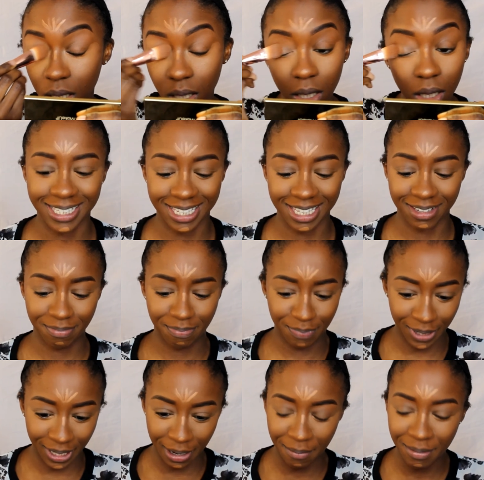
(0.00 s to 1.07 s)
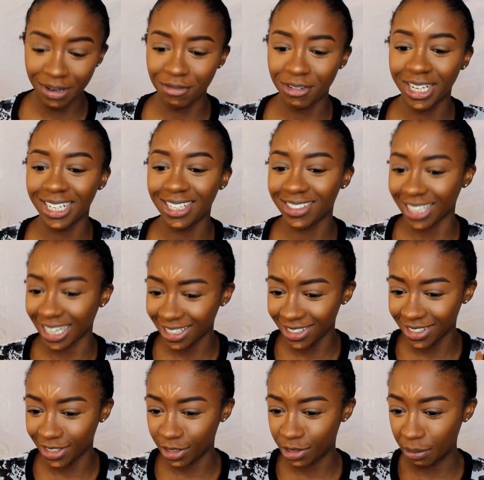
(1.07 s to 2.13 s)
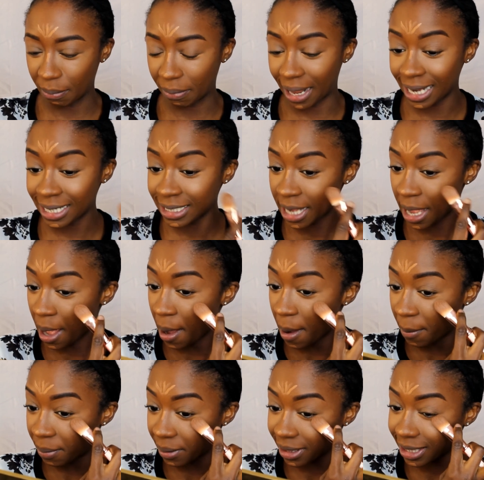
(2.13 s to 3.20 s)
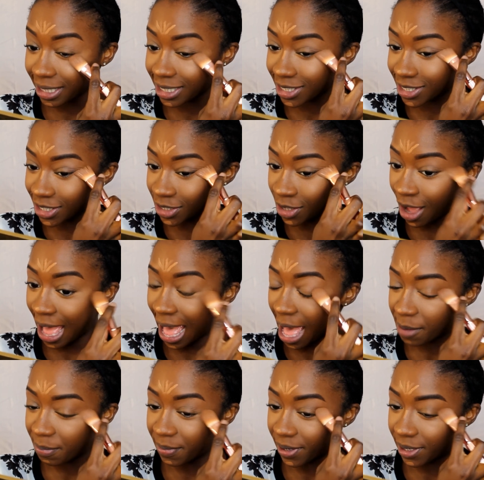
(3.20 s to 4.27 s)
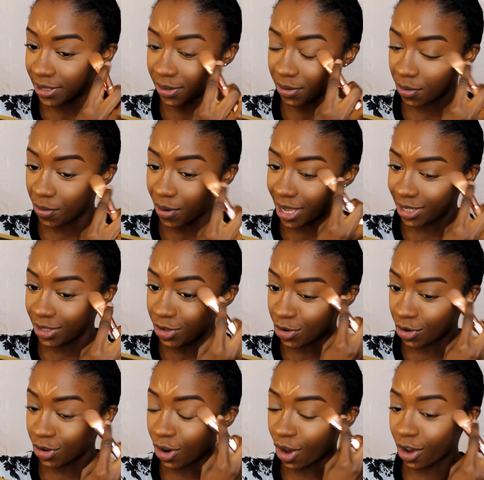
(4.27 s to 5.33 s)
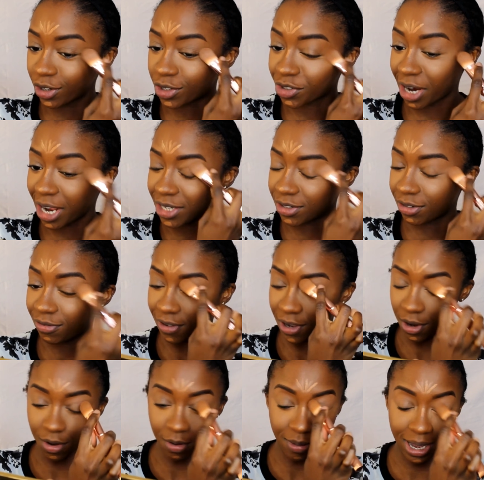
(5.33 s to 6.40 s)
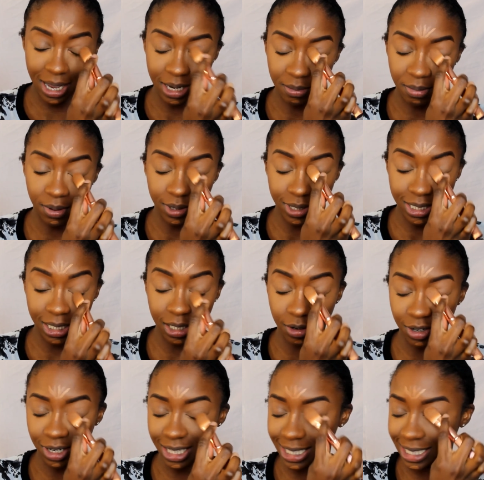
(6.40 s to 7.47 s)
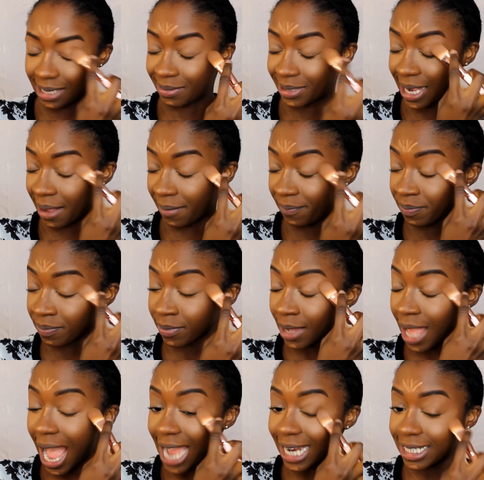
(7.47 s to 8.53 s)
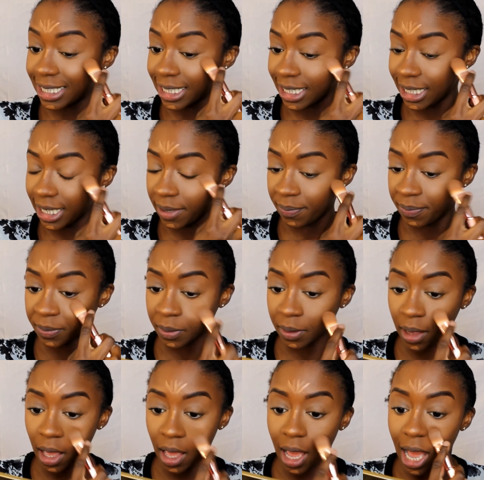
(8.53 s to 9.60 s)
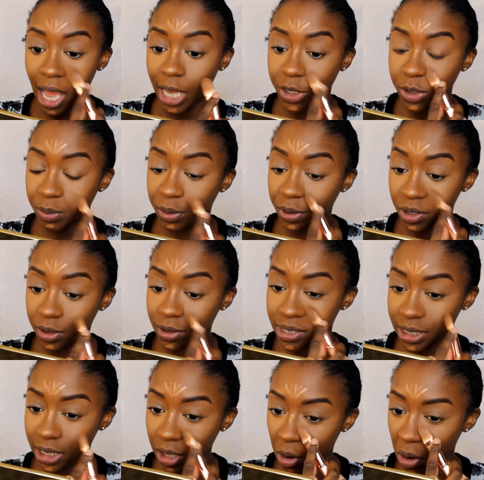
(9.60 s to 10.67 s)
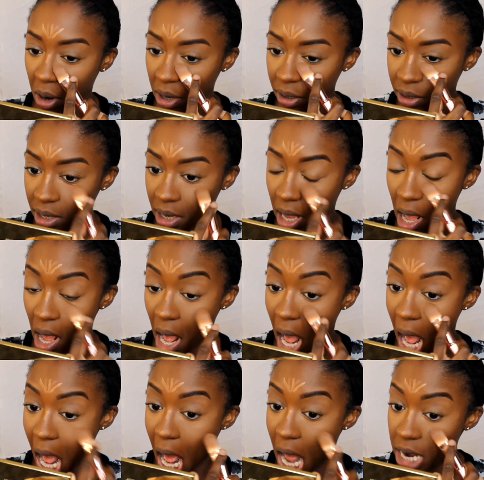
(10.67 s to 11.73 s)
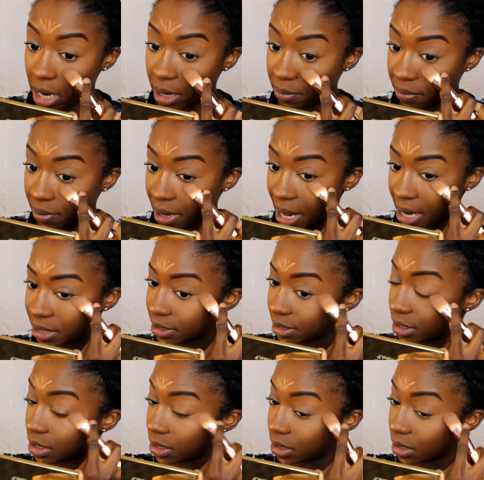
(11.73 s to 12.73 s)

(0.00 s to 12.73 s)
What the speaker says: It's becoming really challenging to blend, but this does not happen when you're not trying to film and put concealer on at the same time. Ideally, I should put the concealer on and then blend.